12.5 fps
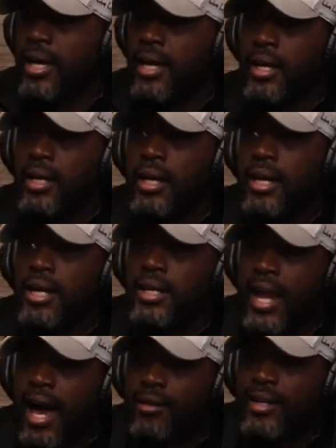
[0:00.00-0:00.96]
And
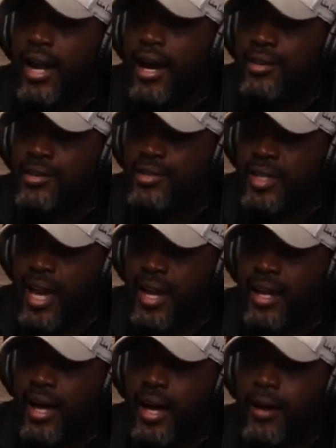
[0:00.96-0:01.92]
now that I
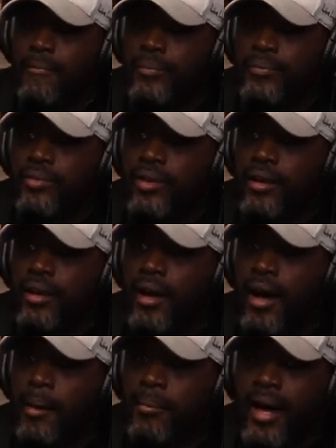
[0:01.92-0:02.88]
understand that,
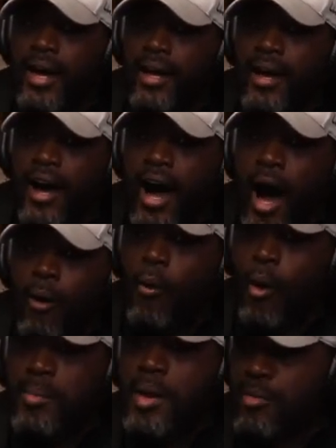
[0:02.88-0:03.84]
I'm like, I
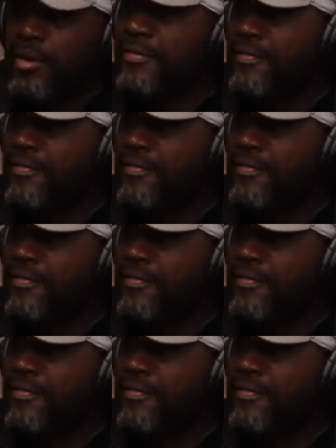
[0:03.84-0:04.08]
want people to